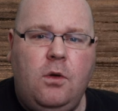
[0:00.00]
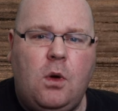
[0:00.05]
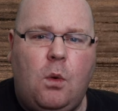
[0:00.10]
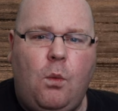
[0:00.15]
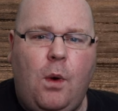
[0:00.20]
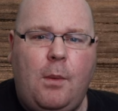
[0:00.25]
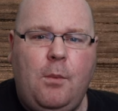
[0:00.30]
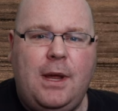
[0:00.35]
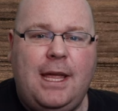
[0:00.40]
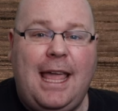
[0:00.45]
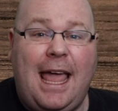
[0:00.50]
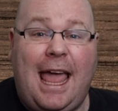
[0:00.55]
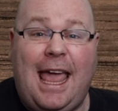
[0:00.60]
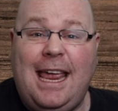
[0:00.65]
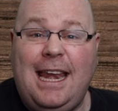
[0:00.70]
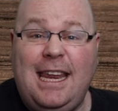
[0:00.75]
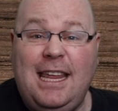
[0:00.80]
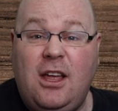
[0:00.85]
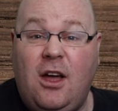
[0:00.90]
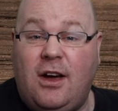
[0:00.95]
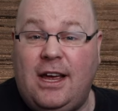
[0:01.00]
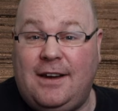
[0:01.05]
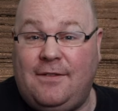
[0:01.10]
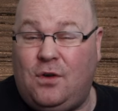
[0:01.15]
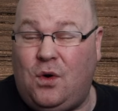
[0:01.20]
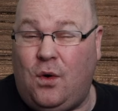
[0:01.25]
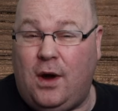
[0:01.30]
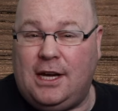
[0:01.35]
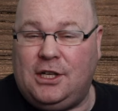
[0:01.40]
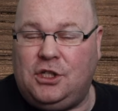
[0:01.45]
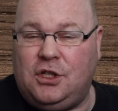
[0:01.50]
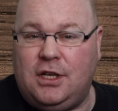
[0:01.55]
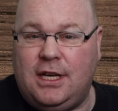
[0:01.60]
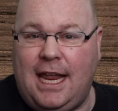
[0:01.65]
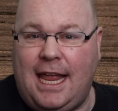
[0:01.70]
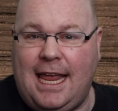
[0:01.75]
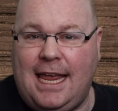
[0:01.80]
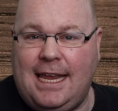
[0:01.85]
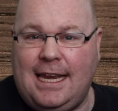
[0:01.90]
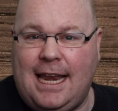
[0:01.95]
that when we get any kind of question
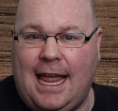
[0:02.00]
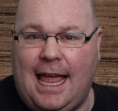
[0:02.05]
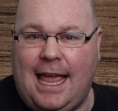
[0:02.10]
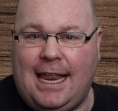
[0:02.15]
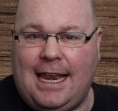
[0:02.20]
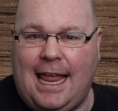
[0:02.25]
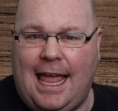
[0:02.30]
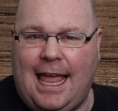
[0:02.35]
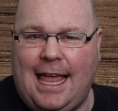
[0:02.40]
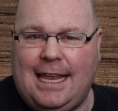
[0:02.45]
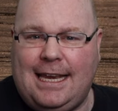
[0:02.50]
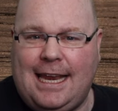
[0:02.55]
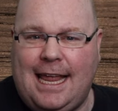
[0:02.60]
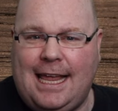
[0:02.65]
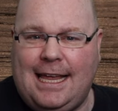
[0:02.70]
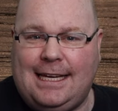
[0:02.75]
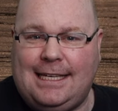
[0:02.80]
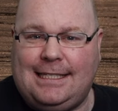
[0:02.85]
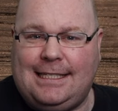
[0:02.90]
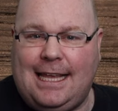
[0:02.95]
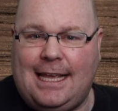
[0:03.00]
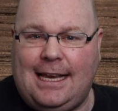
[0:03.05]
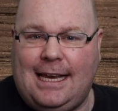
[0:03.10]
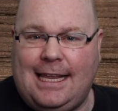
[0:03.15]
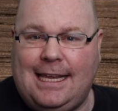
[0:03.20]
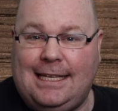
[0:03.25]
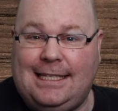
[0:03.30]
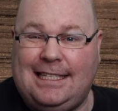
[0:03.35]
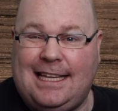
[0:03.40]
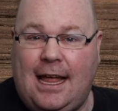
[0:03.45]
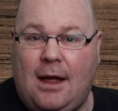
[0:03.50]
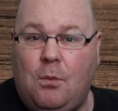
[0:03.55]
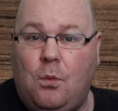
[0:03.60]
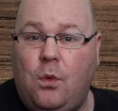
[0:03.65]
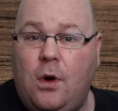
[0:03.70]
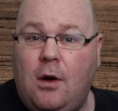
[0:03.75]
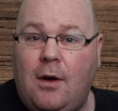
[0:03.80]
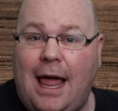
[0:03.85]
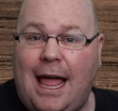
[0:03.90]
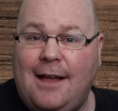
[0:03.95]
in an Edexcel exam,
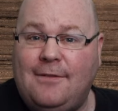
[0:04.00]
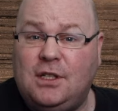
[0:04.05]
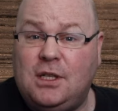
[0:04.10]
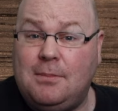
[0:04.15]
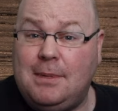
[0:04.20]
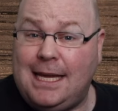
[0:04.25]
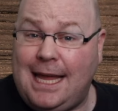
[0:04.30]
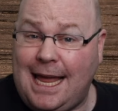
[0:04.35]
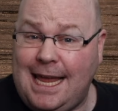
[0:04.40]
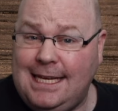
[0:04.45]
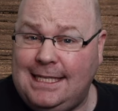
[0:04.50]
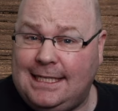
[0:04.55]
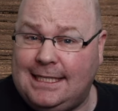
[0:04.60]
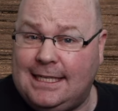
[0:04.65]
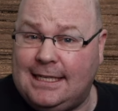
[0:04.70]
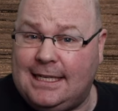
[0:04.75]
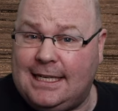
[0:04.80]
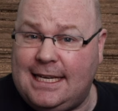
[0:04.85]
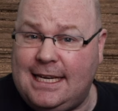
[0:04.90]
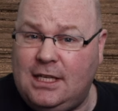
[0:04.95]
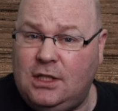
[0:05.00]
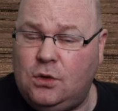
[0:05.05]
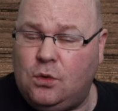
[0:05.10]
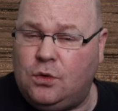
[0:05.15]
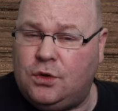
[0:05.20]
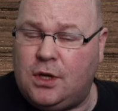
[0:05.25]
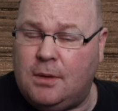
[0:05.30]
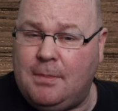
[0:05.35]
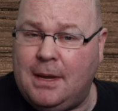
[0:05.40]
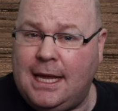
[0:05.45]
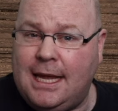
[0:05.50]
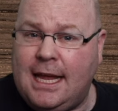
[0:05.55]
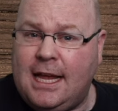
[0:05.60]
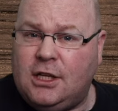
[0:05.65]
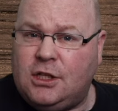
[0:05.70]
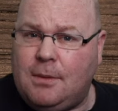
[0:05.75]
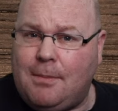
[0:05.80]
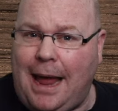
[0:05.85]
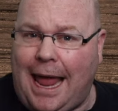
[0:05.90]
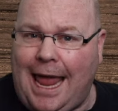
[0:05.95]
we'll have some case studies or some
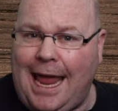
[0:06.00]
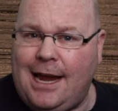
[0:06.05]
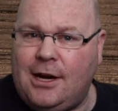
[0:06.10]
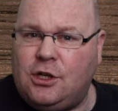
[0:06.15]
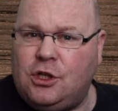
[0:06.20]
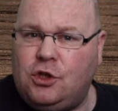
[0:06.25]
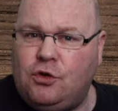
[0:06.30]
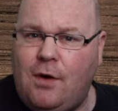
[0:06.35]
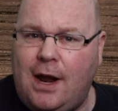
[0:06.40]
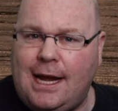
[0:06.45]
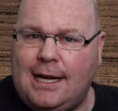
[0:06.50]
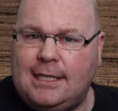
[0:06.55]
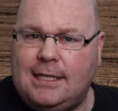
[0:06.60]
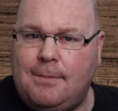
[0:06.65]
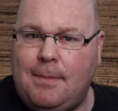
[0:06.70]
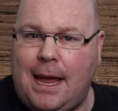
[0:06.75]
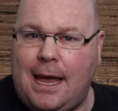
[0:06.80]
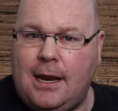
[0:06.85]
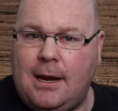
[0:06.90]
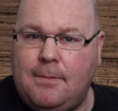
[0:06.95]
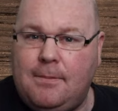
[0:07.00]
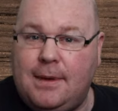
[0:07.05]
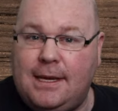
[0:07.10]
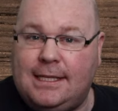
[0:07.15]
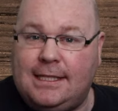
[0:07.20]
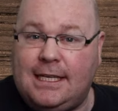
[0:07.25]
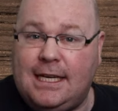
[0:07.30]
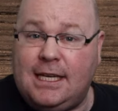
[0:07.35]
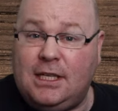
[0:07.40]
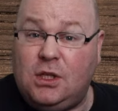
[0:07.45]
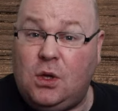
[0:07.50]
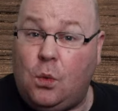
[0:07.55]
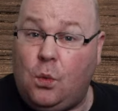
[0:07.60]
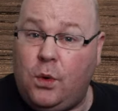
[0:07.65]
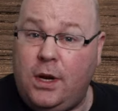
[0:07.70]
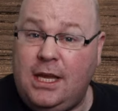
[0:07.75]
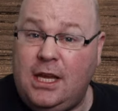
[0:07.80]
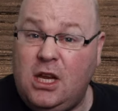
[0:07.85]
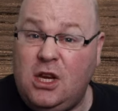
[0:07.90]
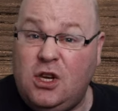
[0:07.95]
extracts about a business that
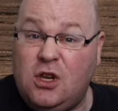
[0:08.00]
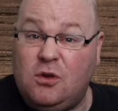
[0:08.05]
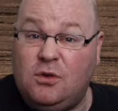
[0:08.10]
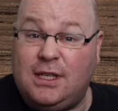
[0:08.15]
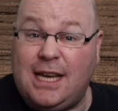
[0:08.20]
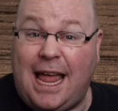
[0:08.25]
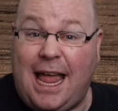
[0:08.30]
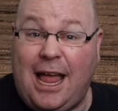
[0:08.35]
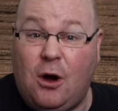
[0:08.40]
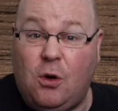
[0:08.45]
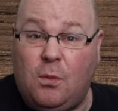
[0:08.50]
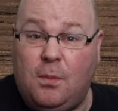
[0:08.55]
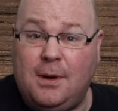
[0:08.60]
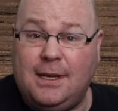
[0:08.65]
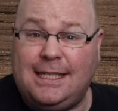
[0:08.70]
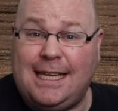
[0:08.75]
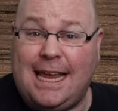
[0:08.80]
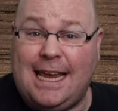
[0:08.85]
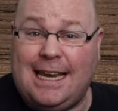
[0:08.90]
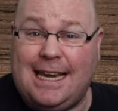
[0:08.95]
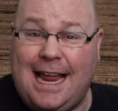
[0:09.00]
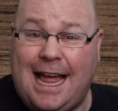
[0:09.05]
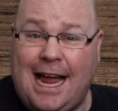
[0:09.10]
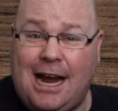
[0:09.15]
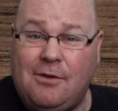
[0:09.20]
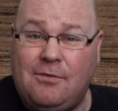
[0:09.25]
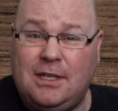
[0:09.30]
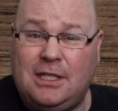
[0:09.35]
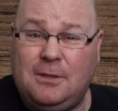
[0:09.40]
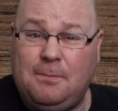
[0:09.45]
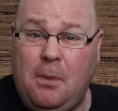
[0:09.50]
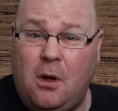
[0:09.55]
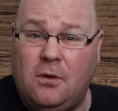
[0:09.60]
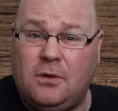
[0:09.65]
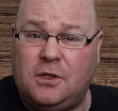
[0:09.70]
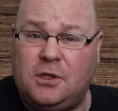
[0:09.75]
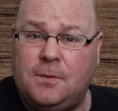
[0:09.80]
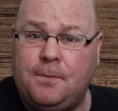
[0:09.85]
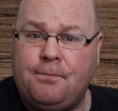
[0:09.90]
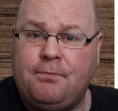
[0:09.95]
we can use to help us in our
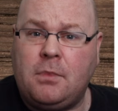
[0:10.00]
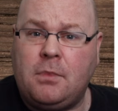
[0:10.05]
response.